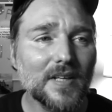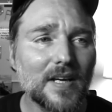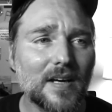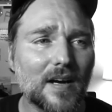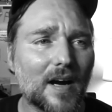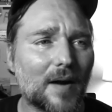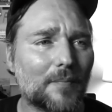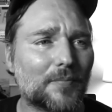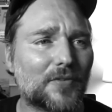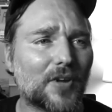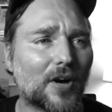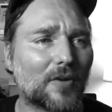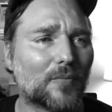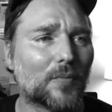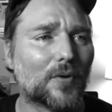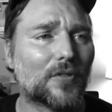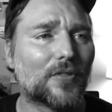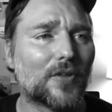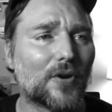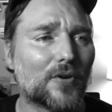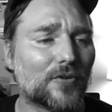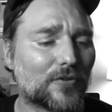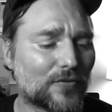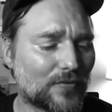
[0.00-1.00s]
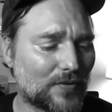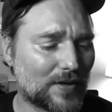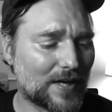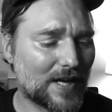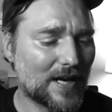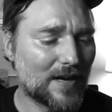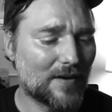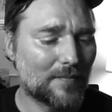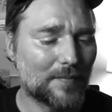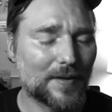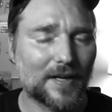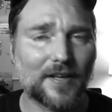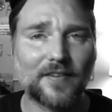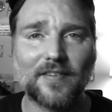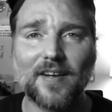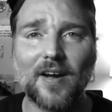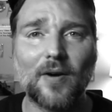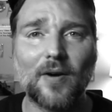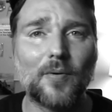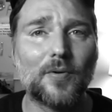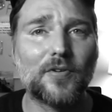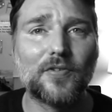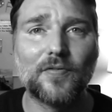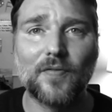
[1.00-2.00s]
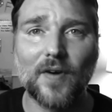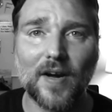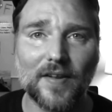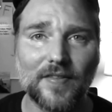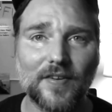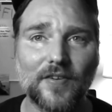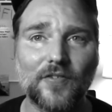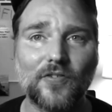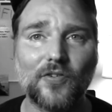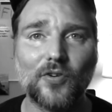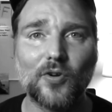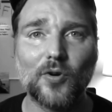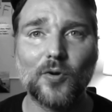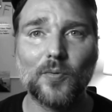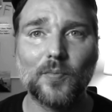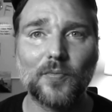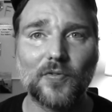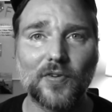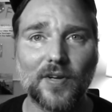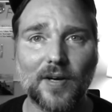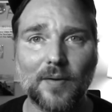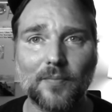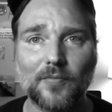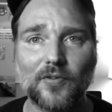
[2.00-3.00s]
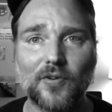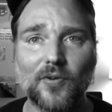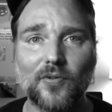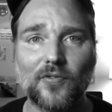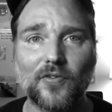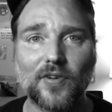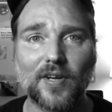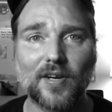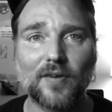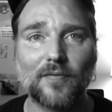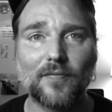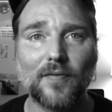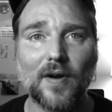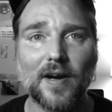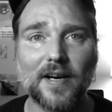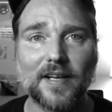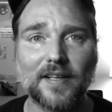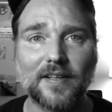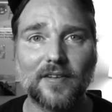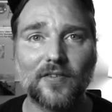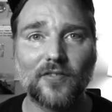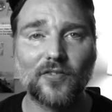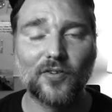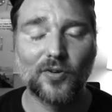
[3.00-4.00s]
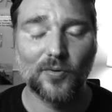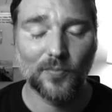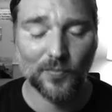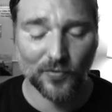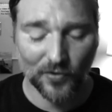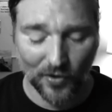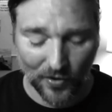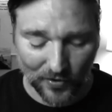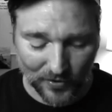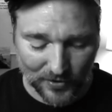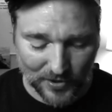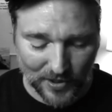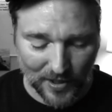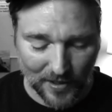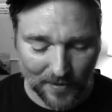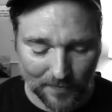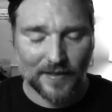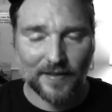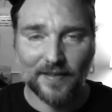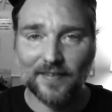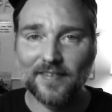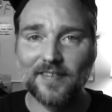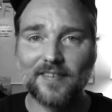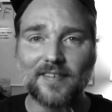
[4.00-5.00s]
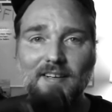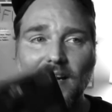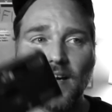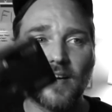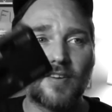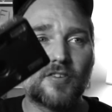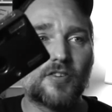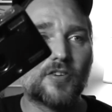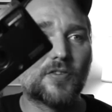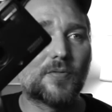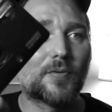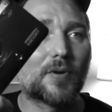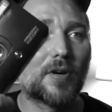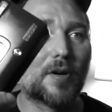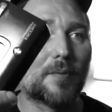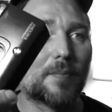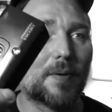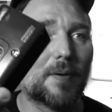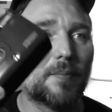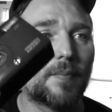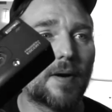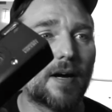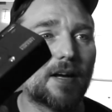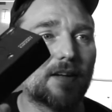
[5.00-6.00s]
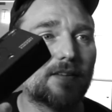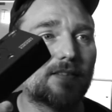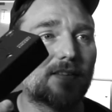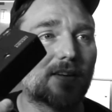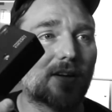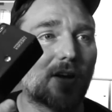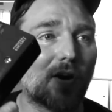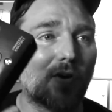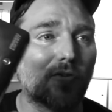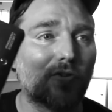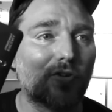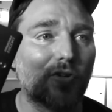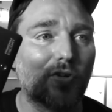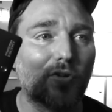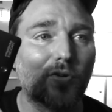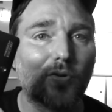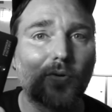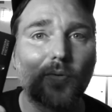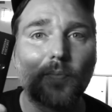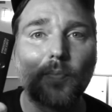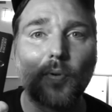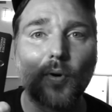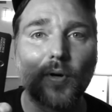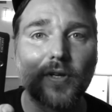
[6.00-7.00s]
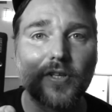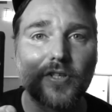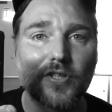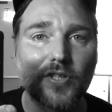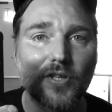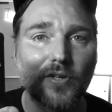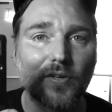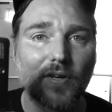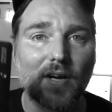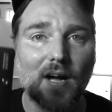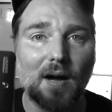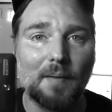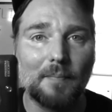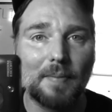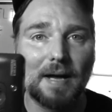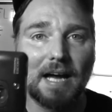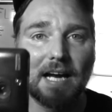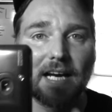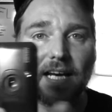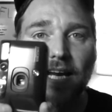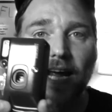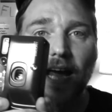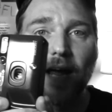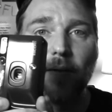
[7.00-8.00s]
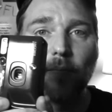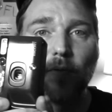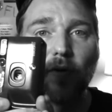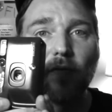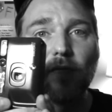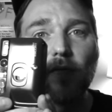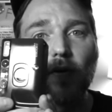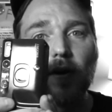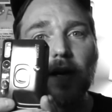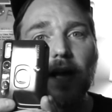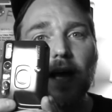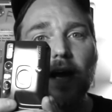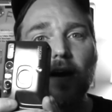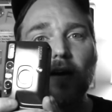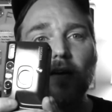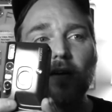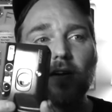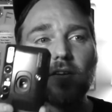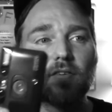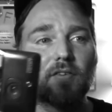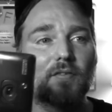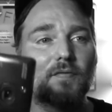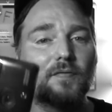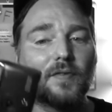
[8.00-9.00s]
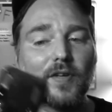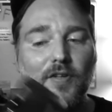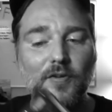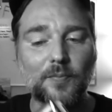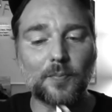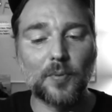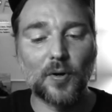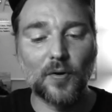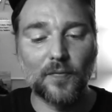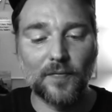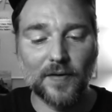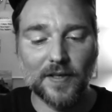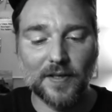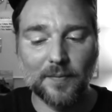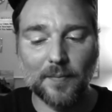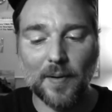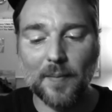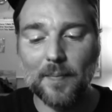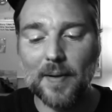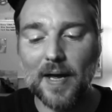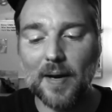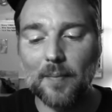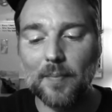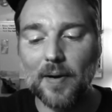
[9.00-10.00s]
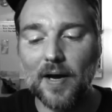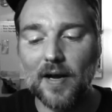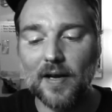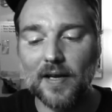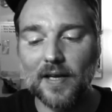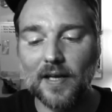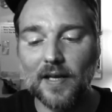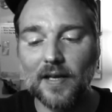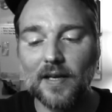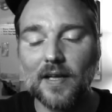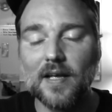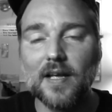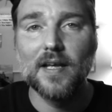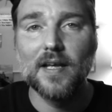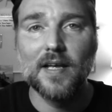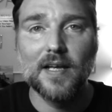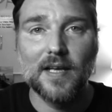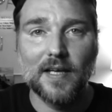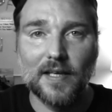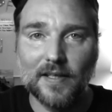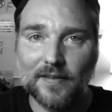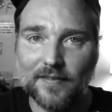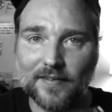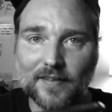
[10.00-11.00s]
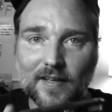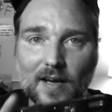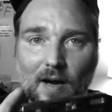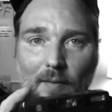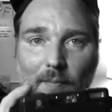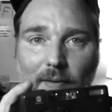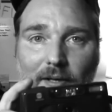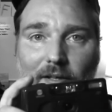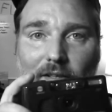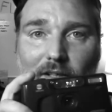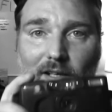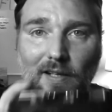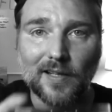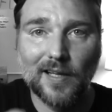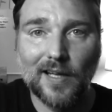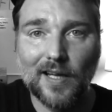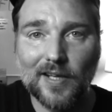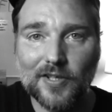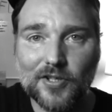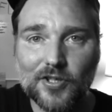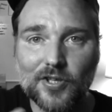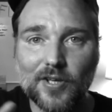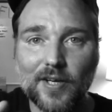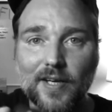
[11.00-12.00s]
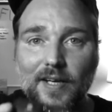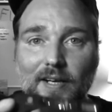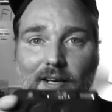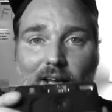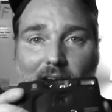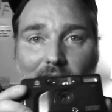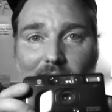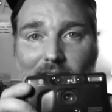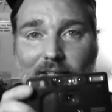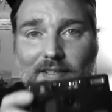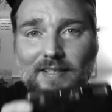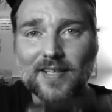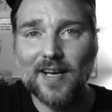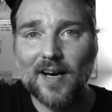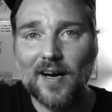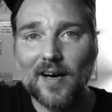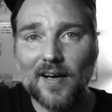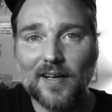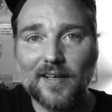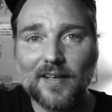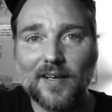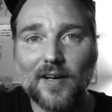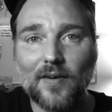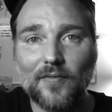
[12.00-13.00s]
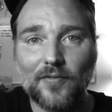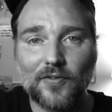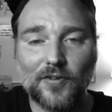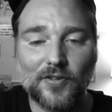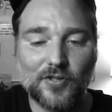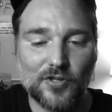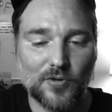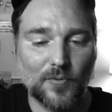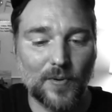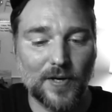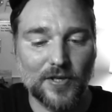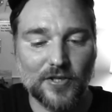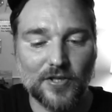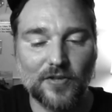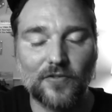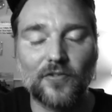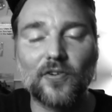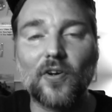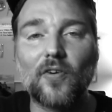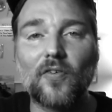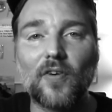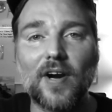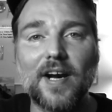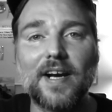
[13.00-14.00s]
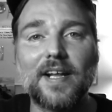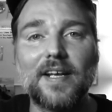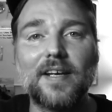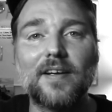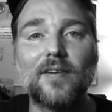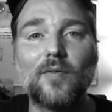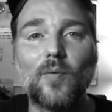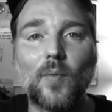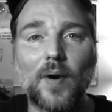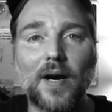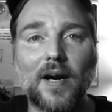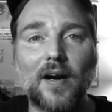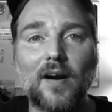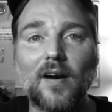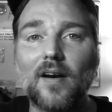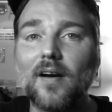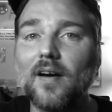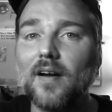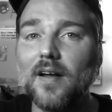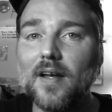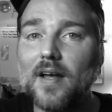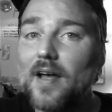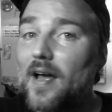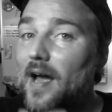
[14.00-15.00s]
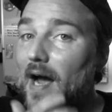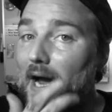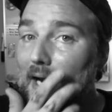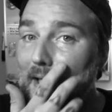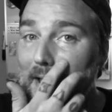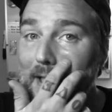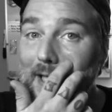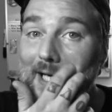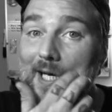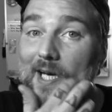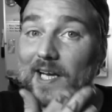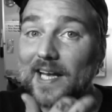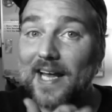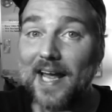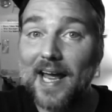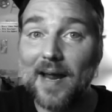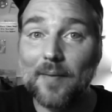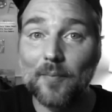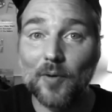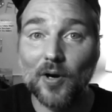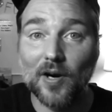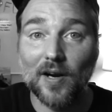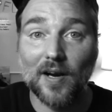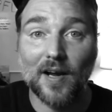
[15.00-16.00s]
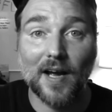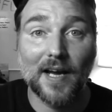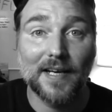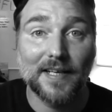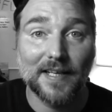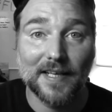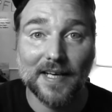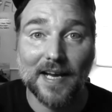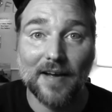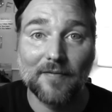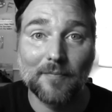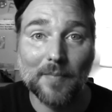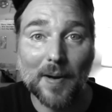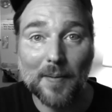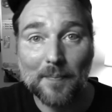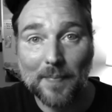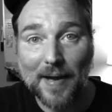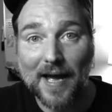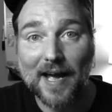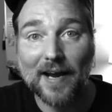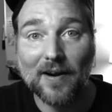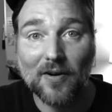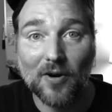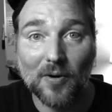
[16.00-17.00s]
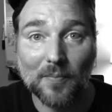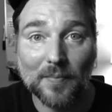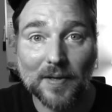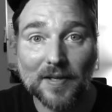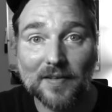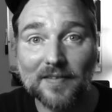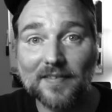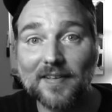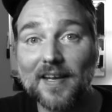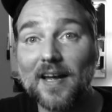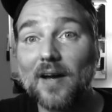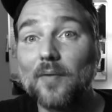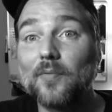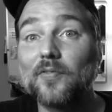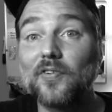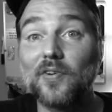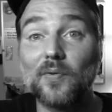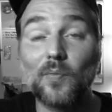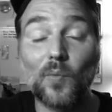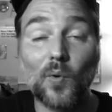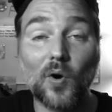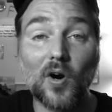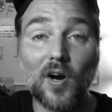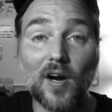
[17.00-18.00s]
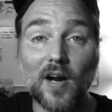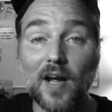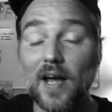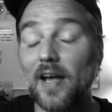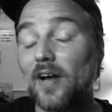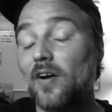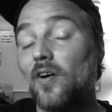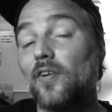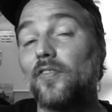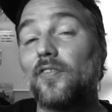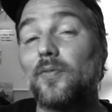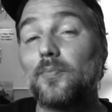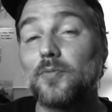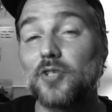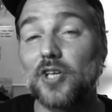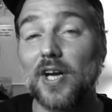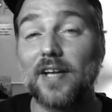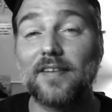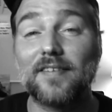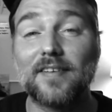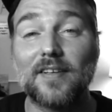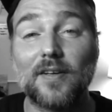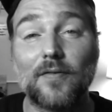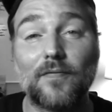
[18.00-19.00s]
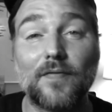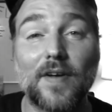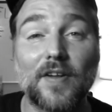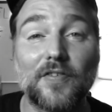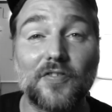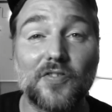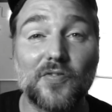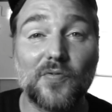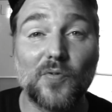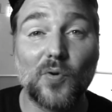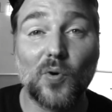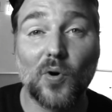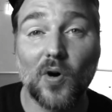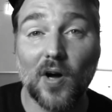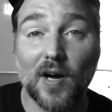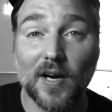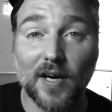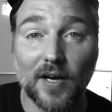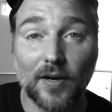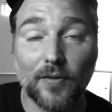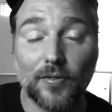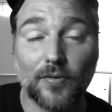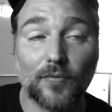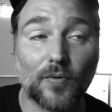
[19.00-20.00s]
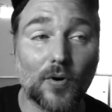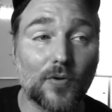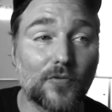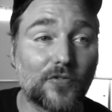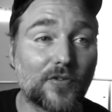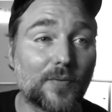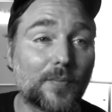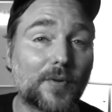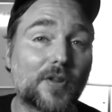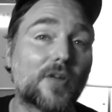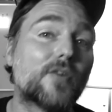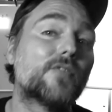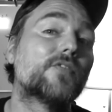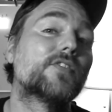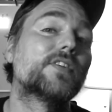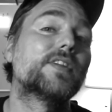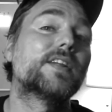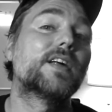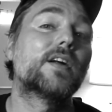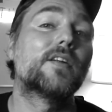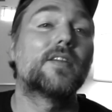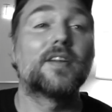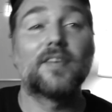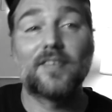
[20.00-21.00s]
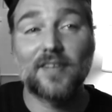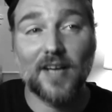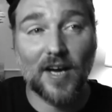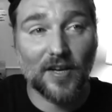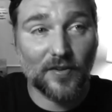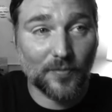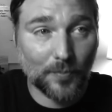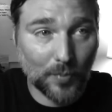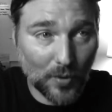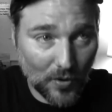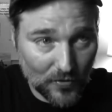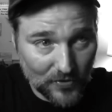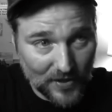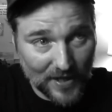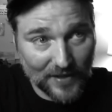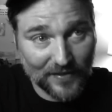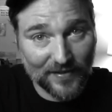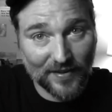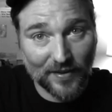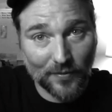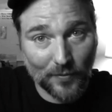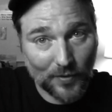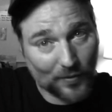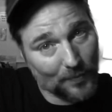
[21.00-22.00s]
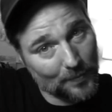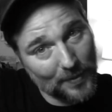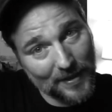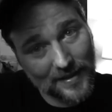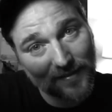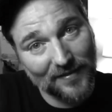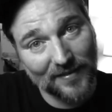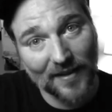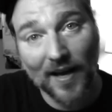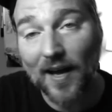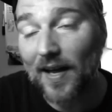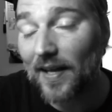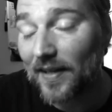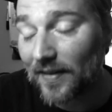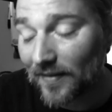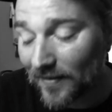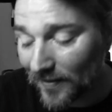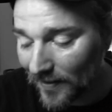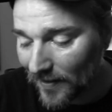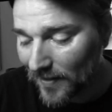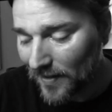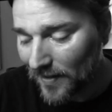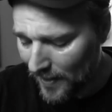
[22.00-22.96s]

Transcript: I'm done with those for now because I always find the zooms and I'm so sick of finding the zooms all the time. This is kind of just going to be my to-go-to point and shoot compact camera for now because it fits perfect in my back pocket. It's come in clutch in a ton of situations already where I needed a camera, I didn't have my bag on me. Say I was at work, I caught some shots at a festival, I'm going to throw some of those in there. These guys protesting with big signs.